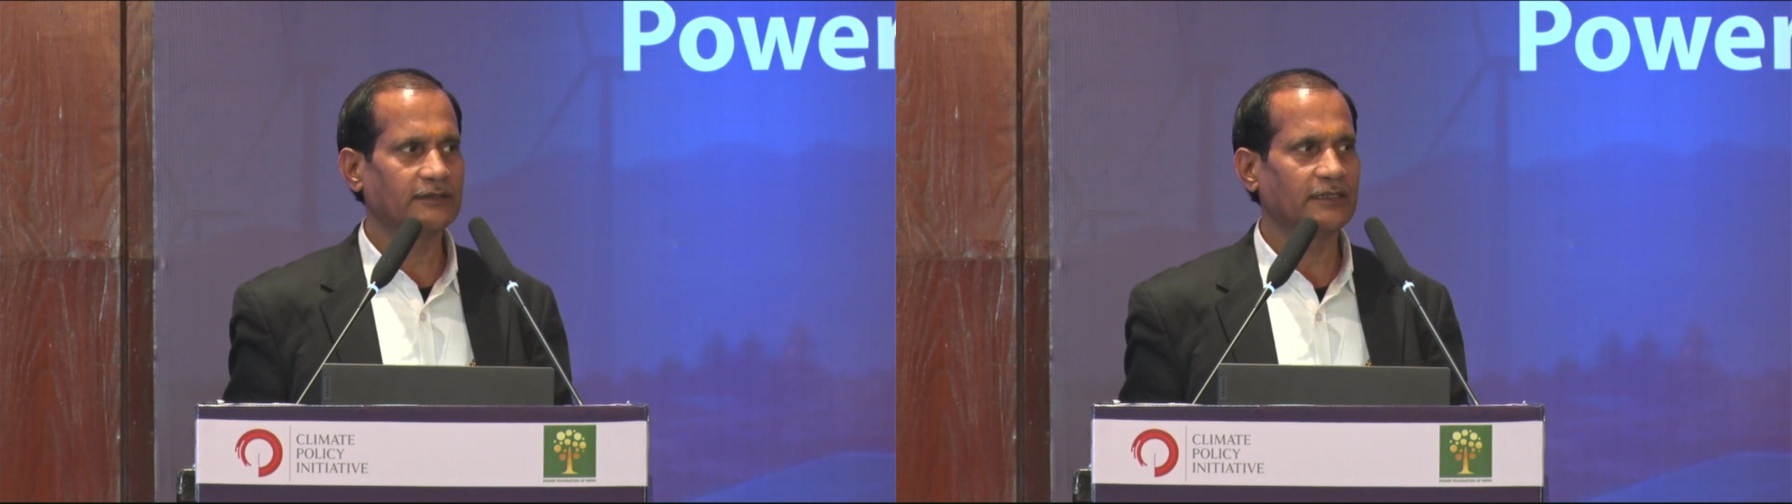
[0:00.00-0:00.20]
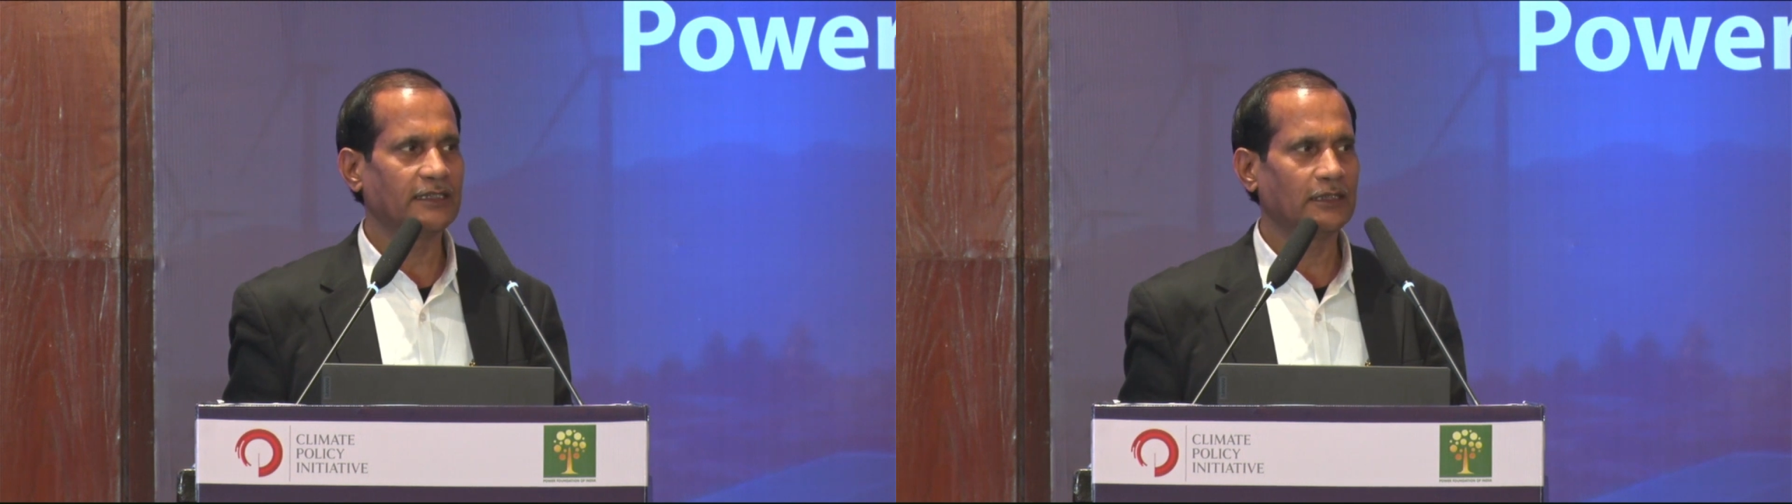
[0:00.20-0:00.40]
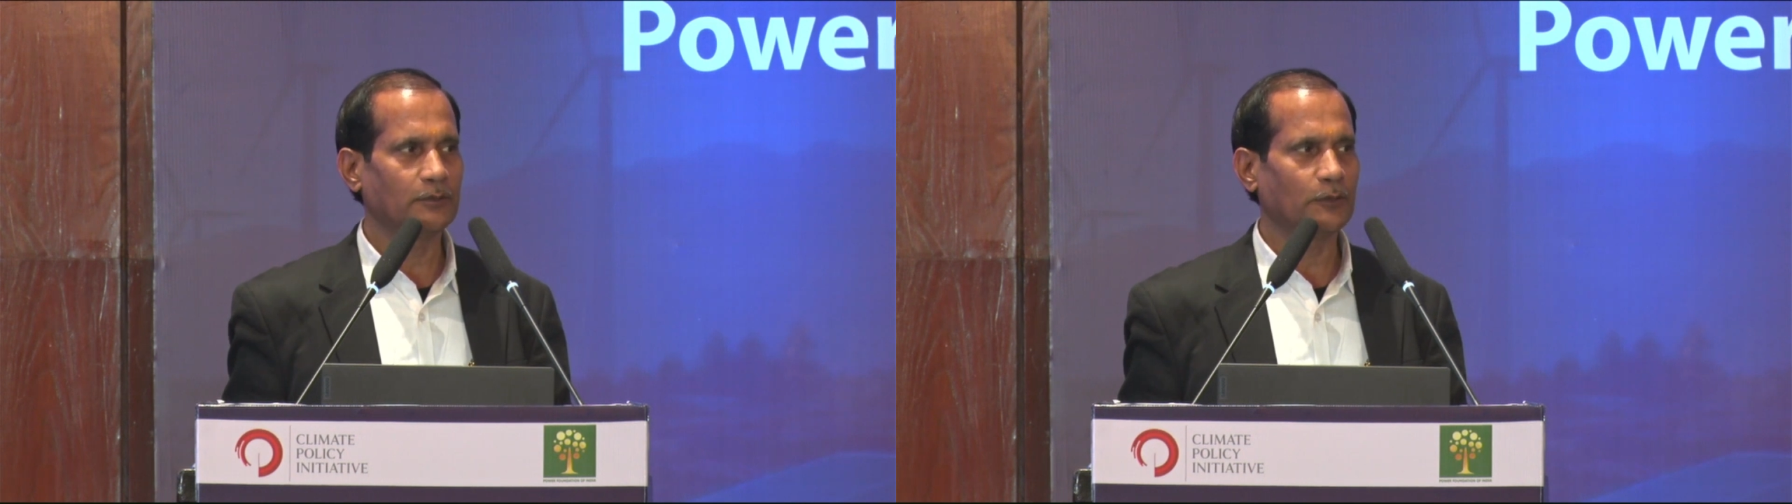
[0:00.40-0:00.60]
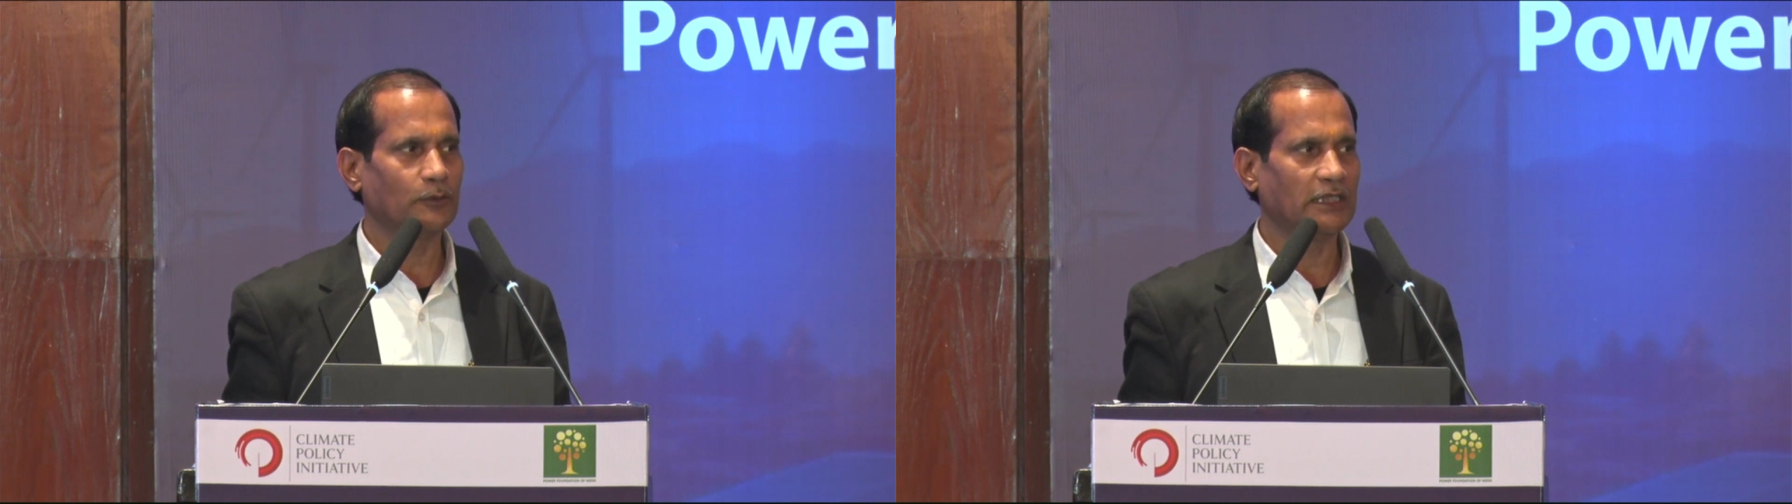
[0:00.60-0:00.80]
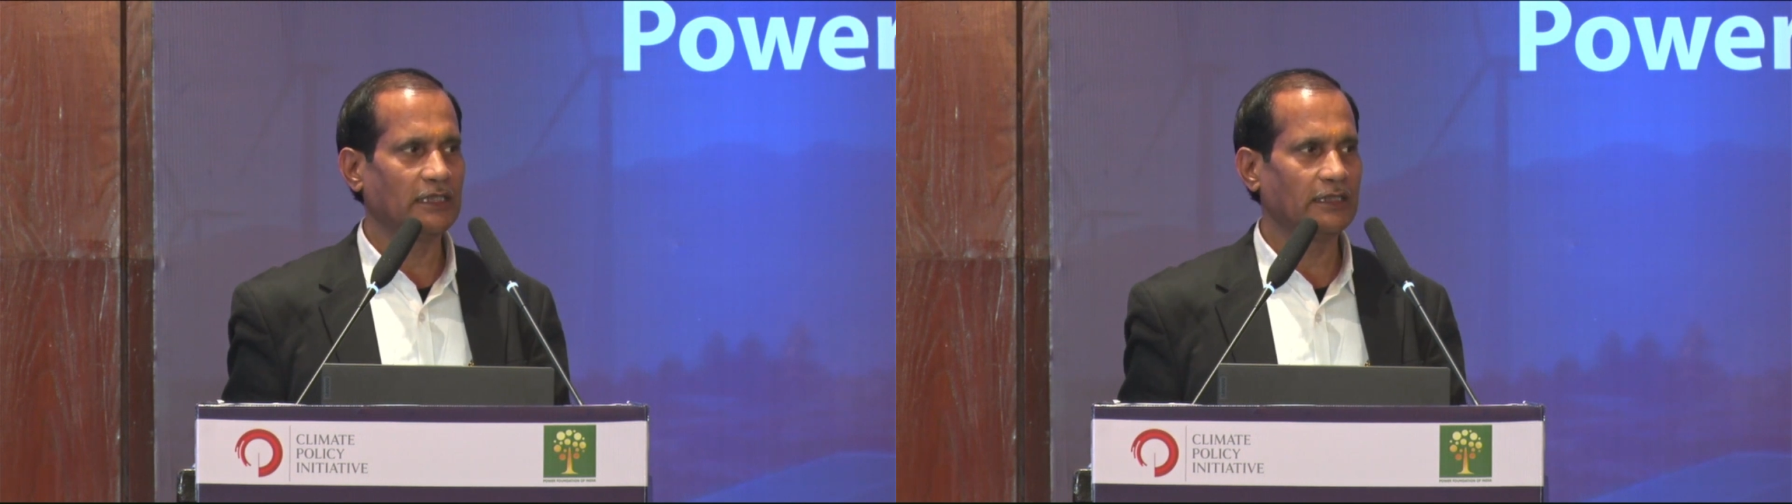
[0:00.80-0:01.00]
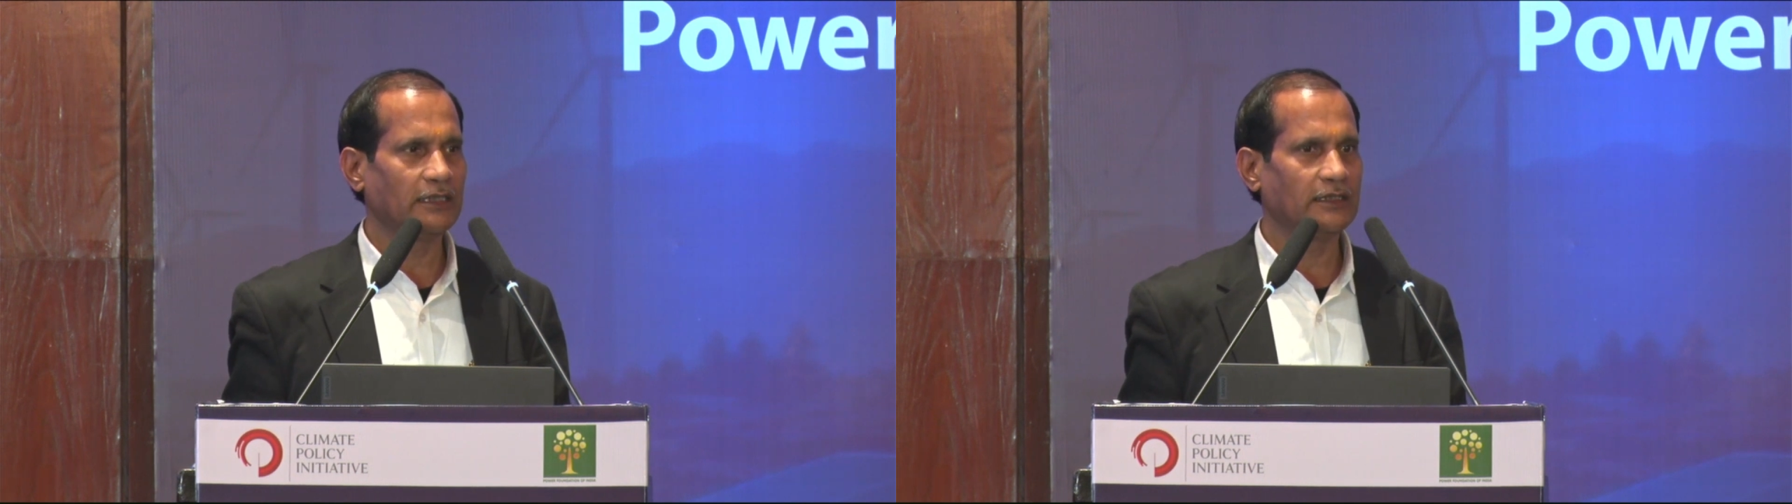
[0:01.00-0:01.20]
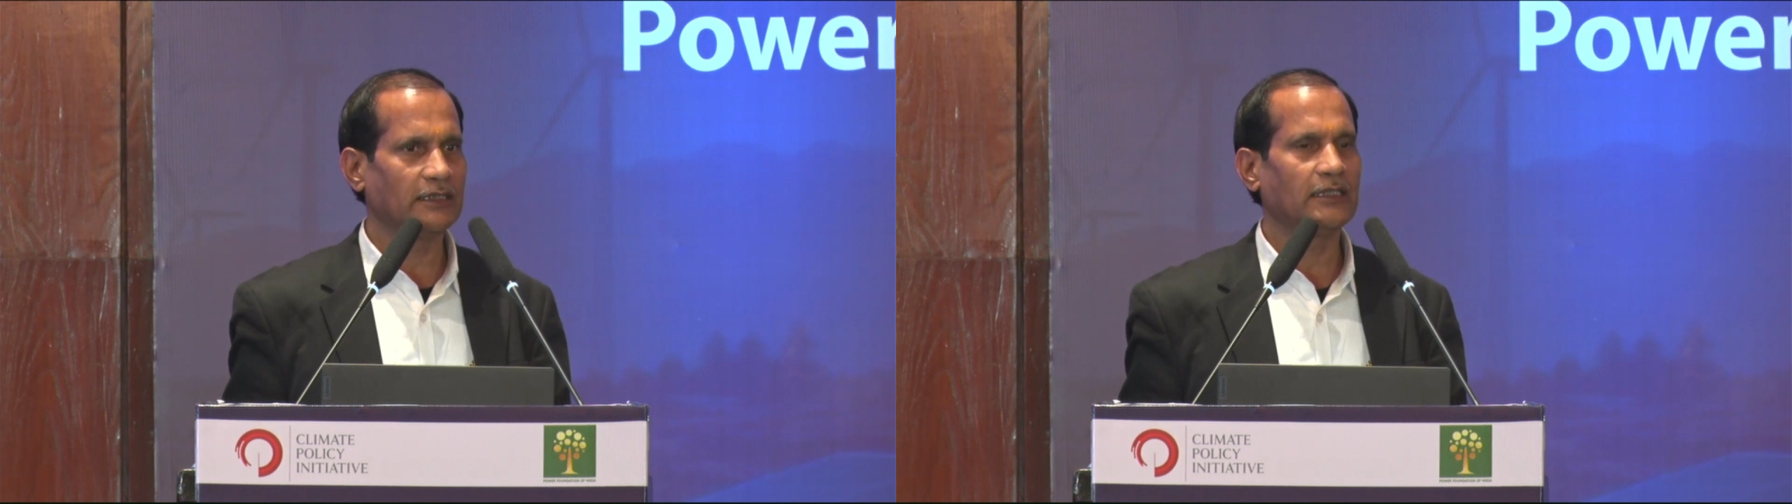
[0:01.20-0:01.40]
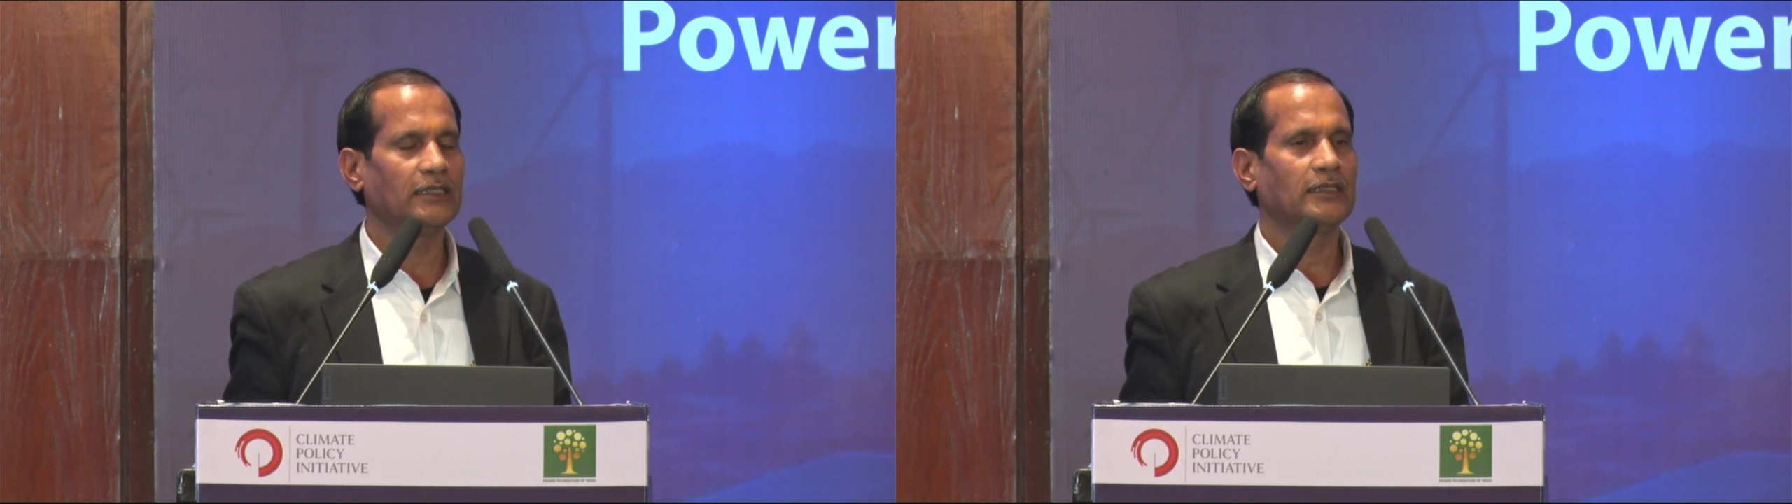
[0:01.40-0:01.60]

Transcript: they have provided the